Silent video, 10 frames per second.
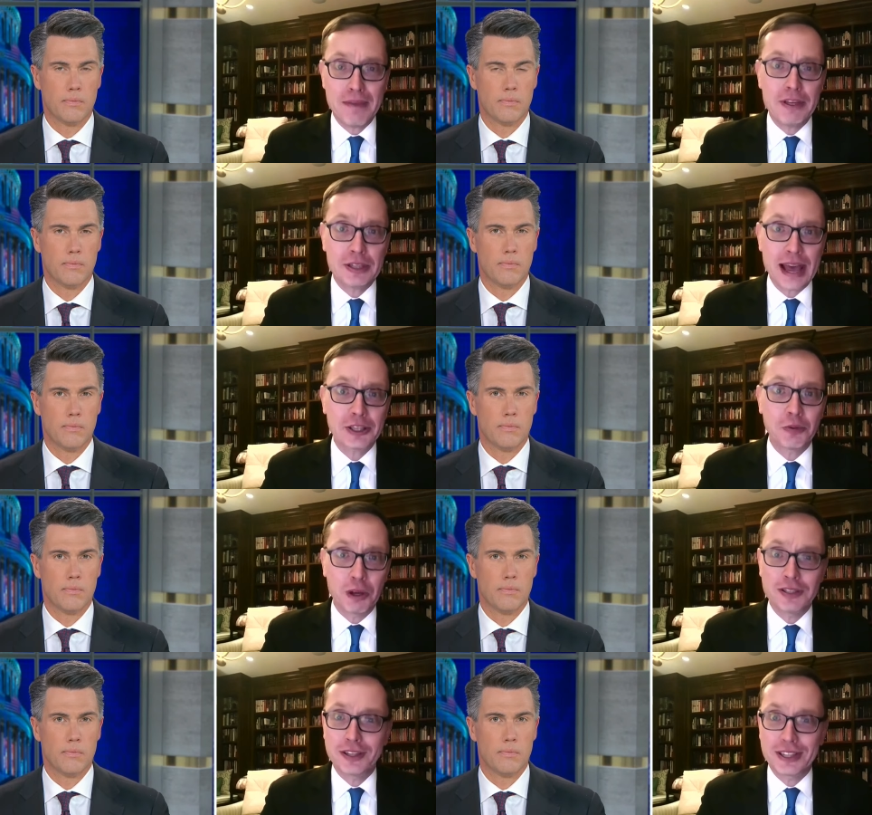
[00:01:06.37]
Speaker 1: maybe this actually
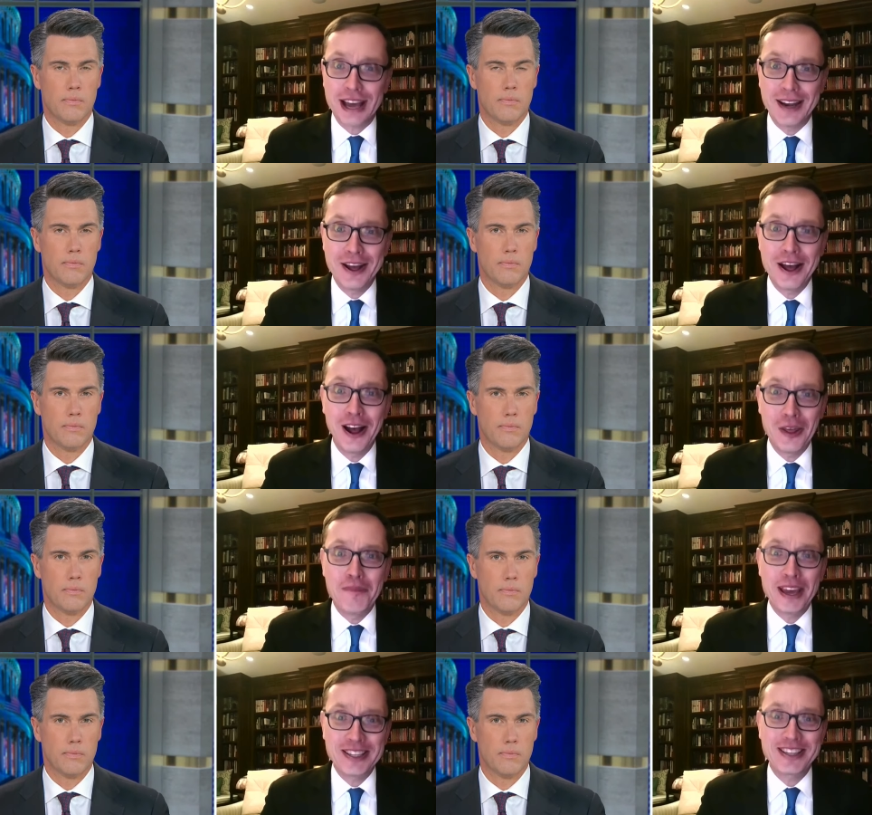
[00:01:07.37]
was decided on
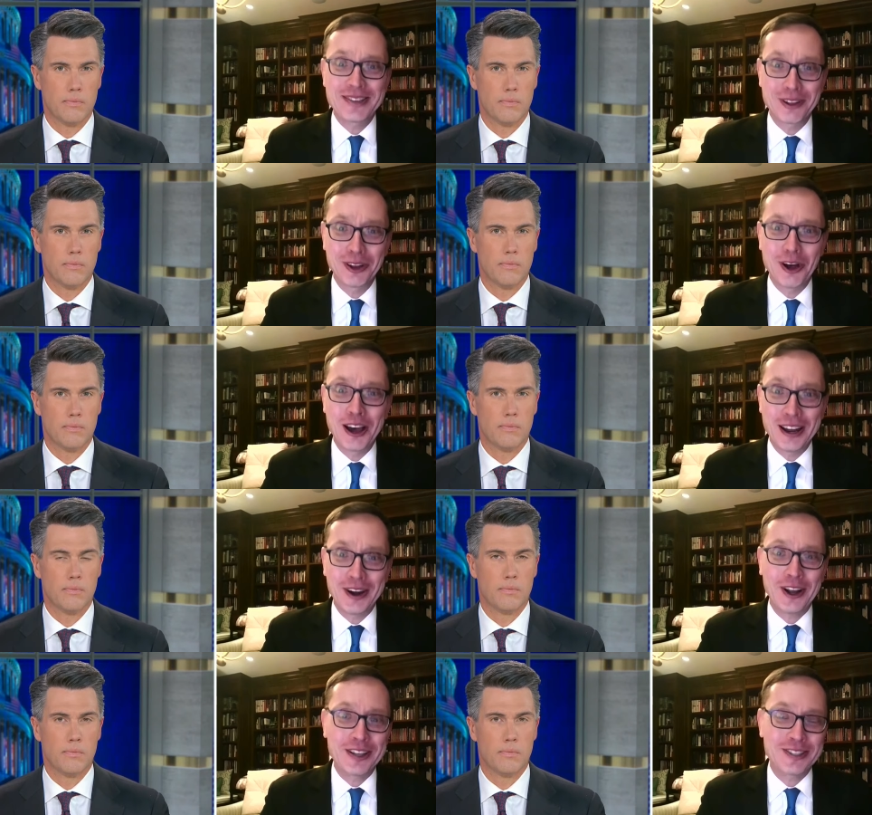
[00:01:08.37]
the basis of the law
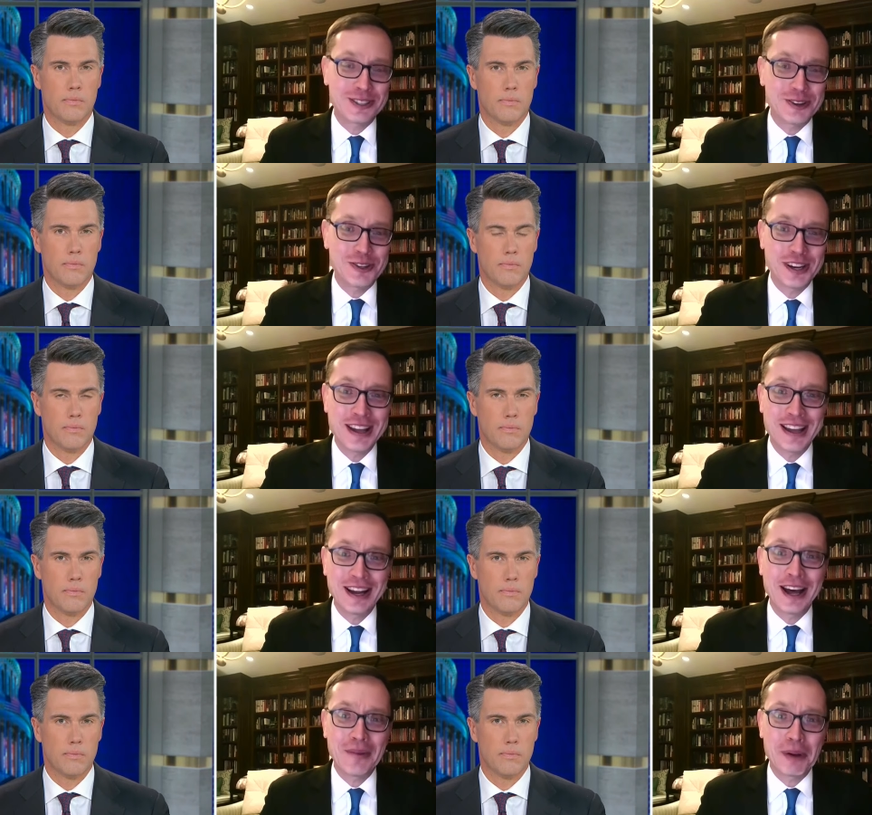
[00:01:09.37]
and our Constitution,
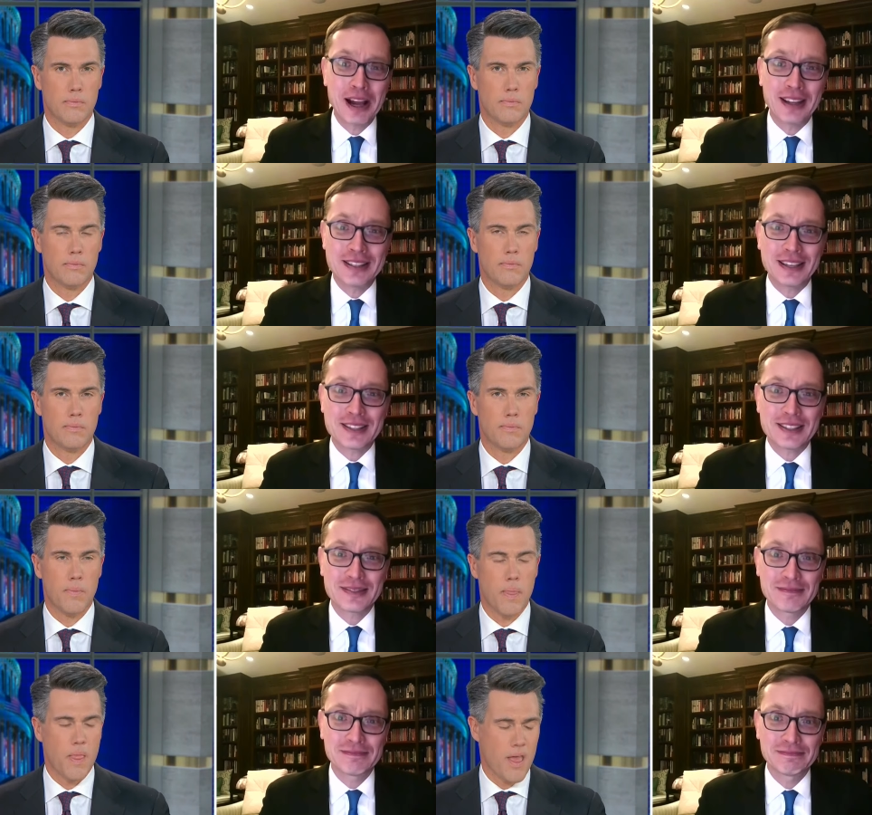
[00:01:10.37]
not on
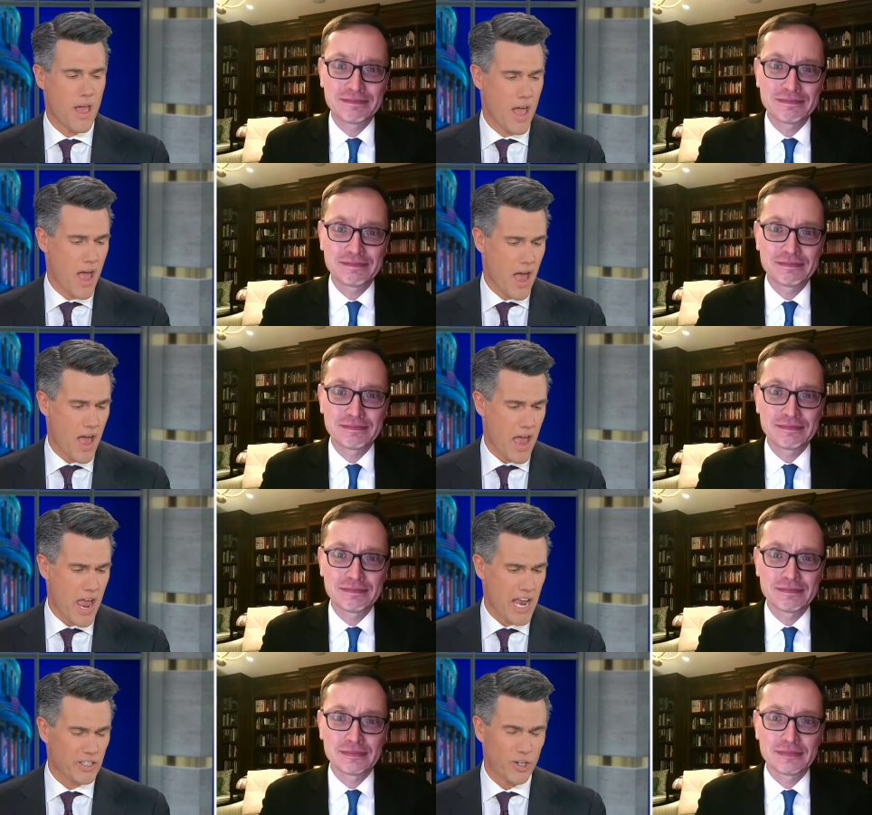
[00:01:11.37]
politics.
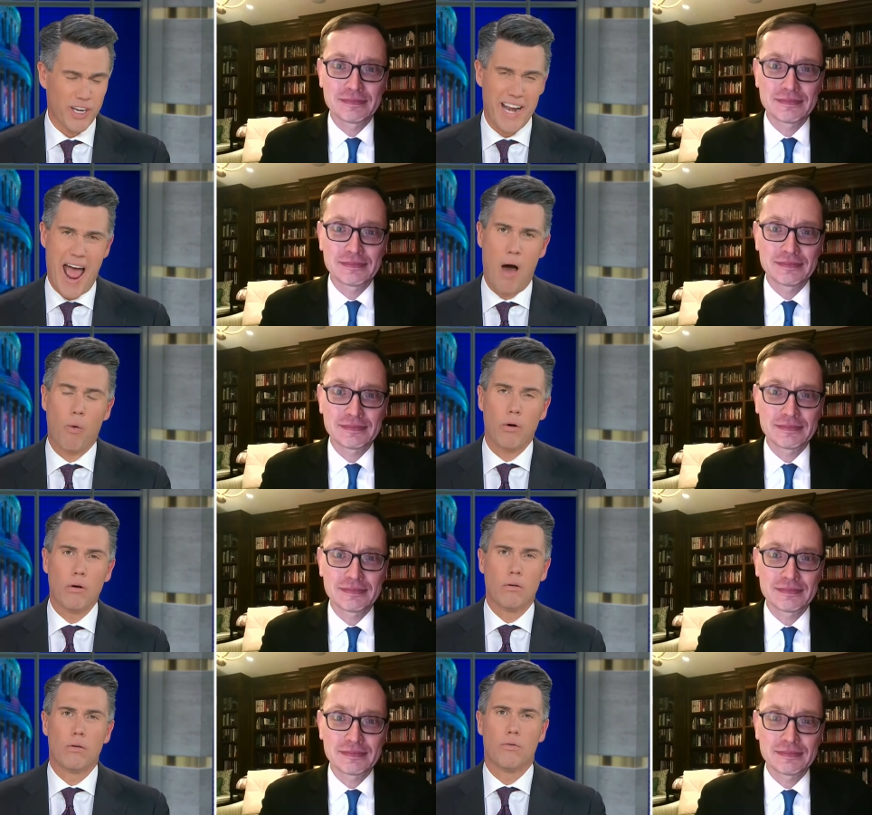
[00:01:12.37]
Speaker 2: It took an
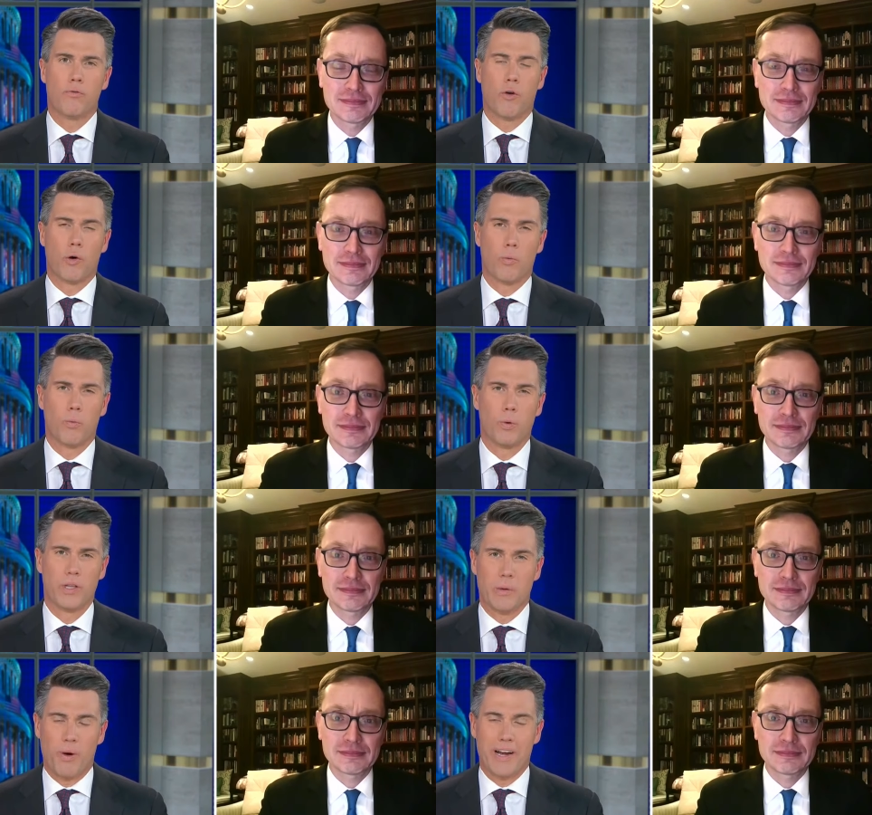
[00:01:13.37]
hour for
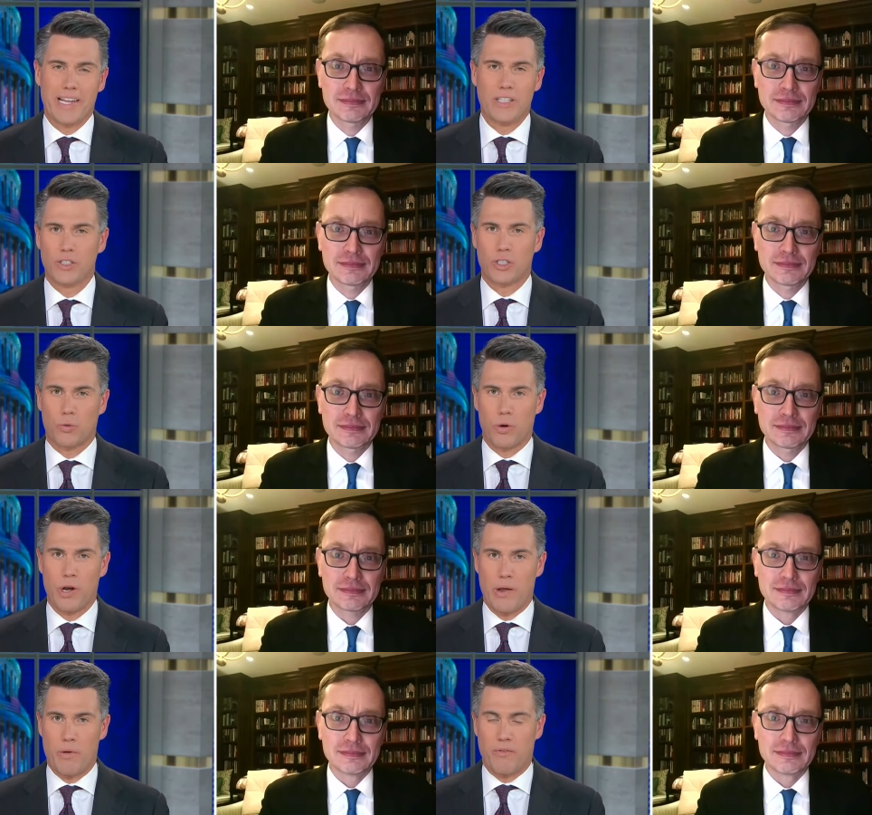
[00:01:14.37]
really what insur-
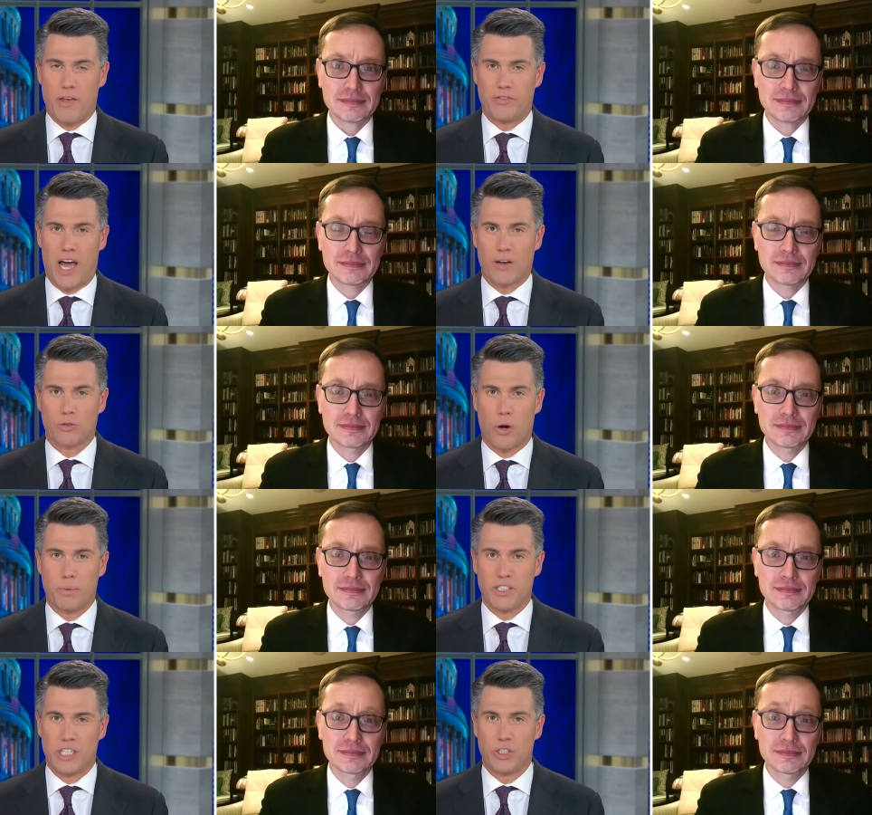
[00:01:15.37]
if, if Donald
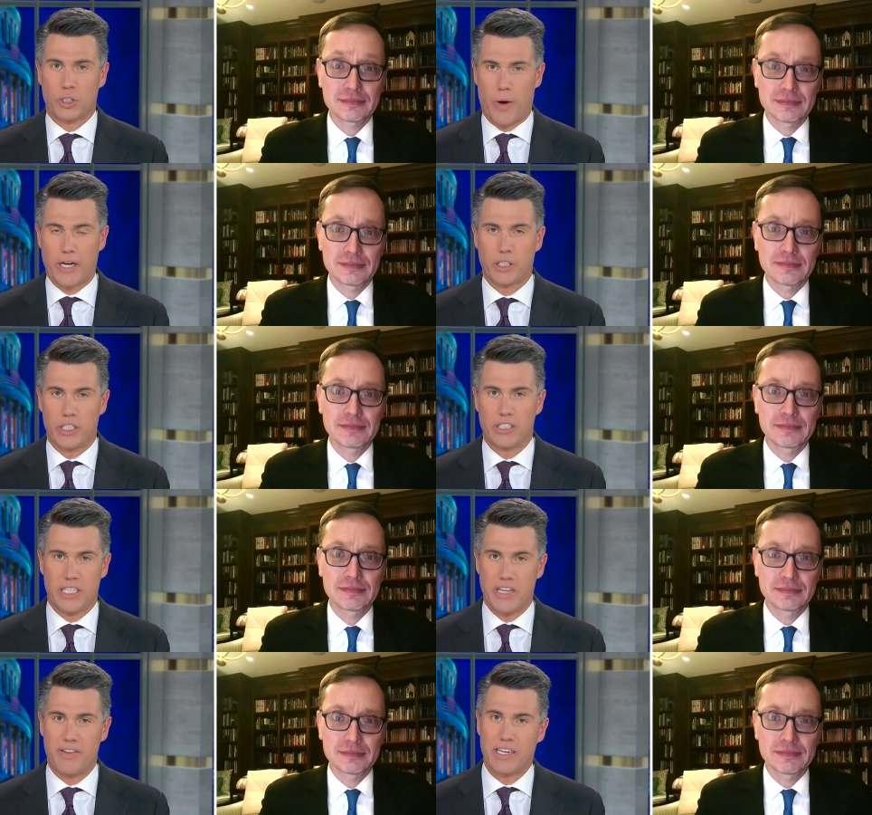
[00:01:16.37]
Trump is an insurrectionist
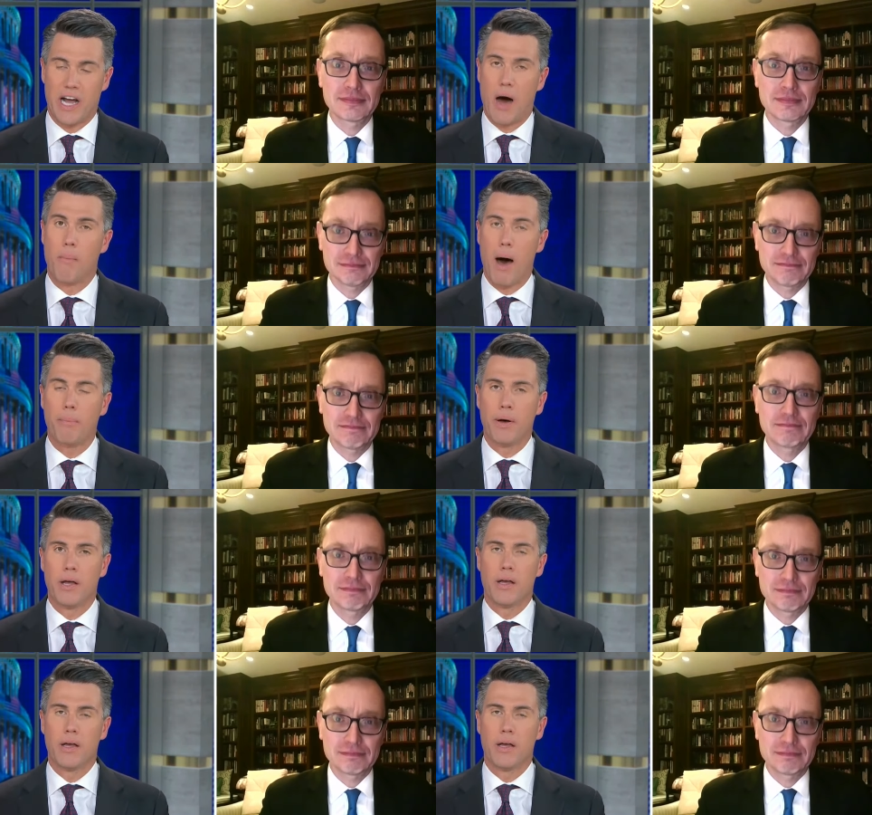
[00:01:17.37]
to even come up